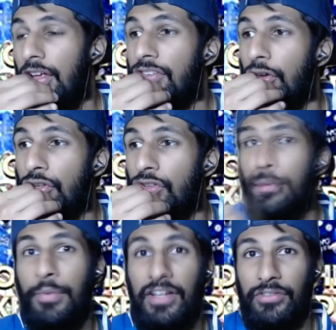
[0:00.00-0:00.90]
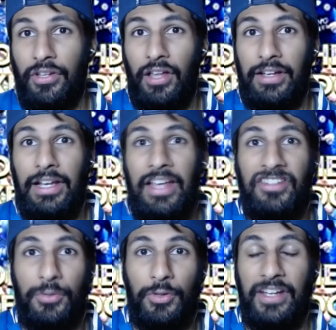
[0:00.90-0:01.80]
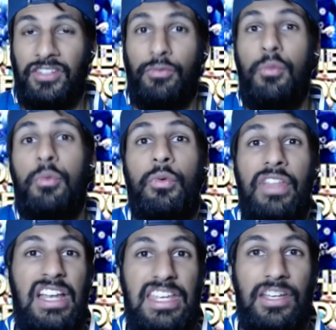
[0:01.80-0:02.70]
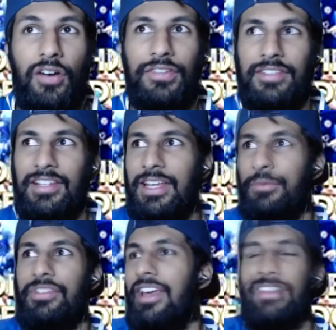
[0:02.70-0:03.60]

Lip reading: So just coming back to like a Leicester perspective, when we won the league, obviously it was like